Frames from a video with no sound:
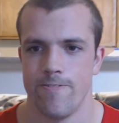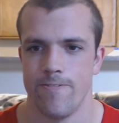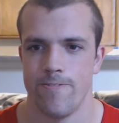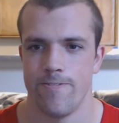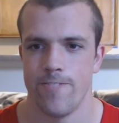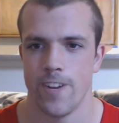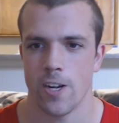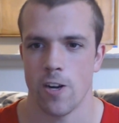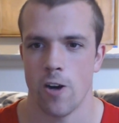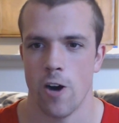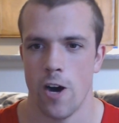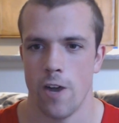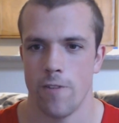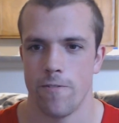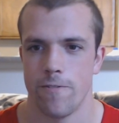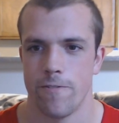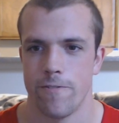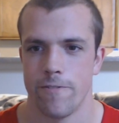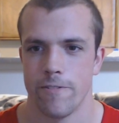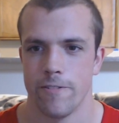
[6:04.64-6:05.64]
Fuck
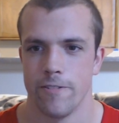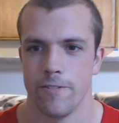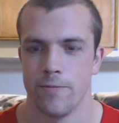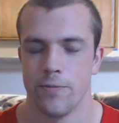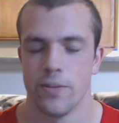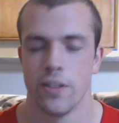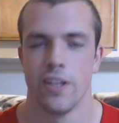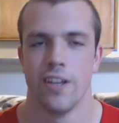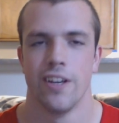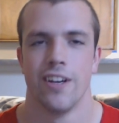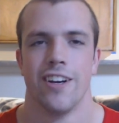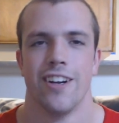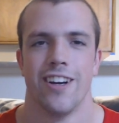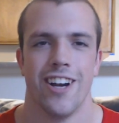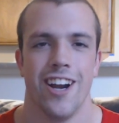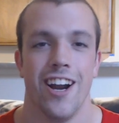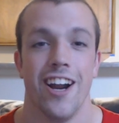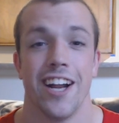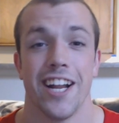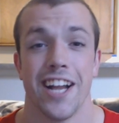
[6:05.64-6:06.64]
off.
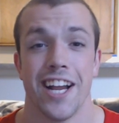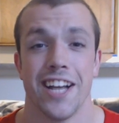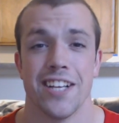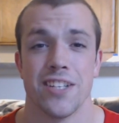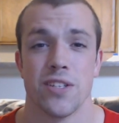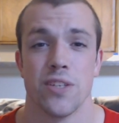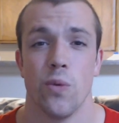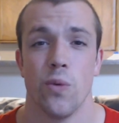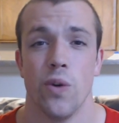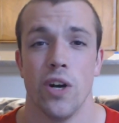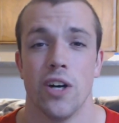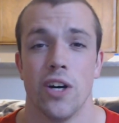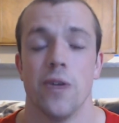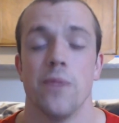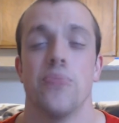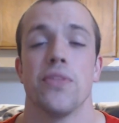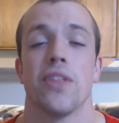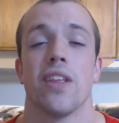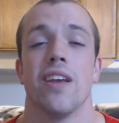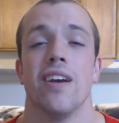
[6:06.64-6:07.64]
Alright, guys.
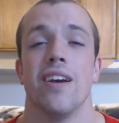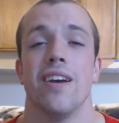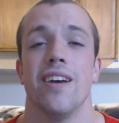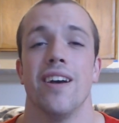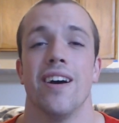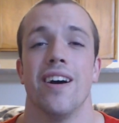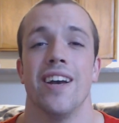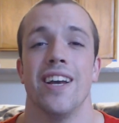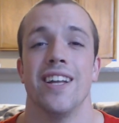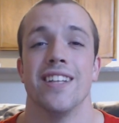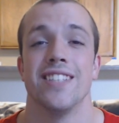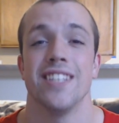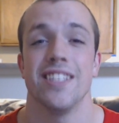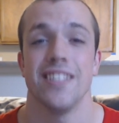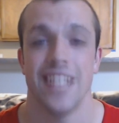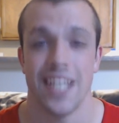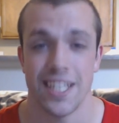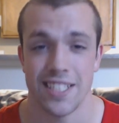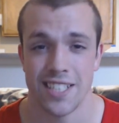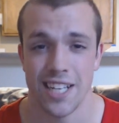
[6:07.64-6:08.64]
Well, until
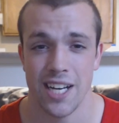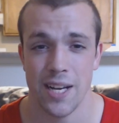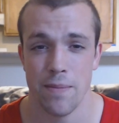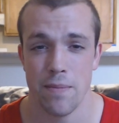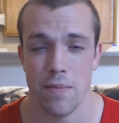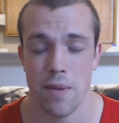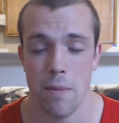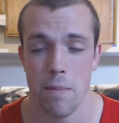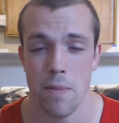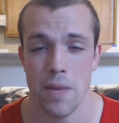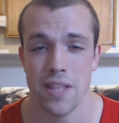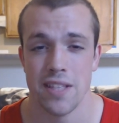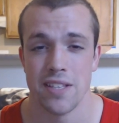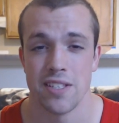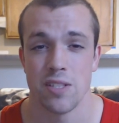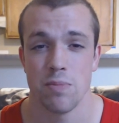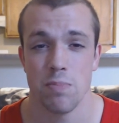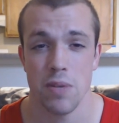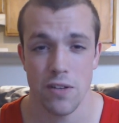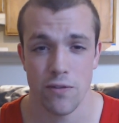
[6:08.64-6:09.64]
next time, may the
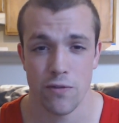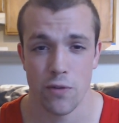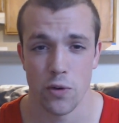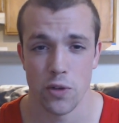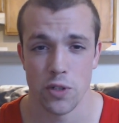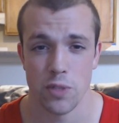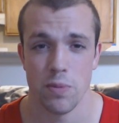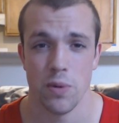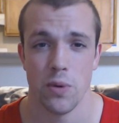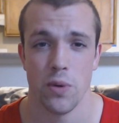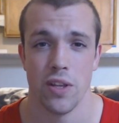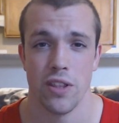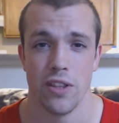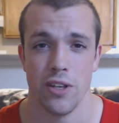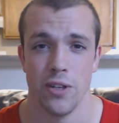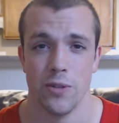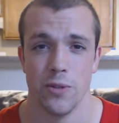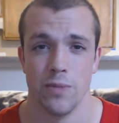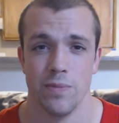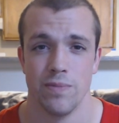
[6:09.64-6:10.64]
Speed Force be with
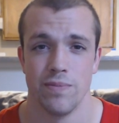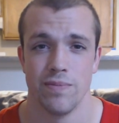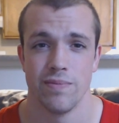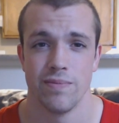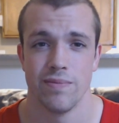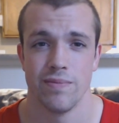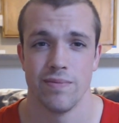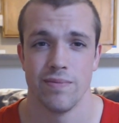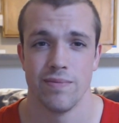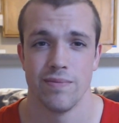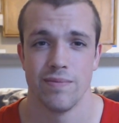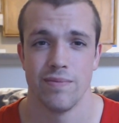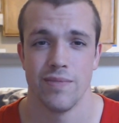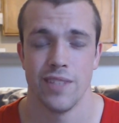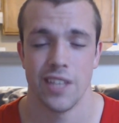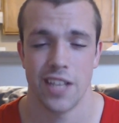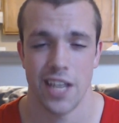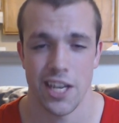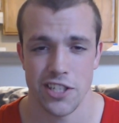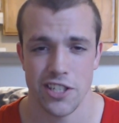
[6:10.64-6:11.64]
you.
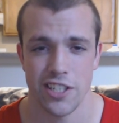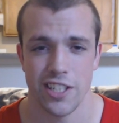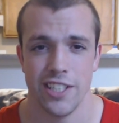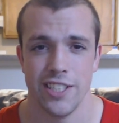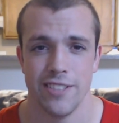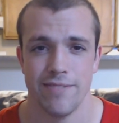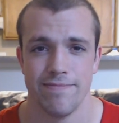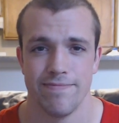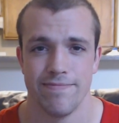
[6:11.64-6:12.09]
I'll catch you later.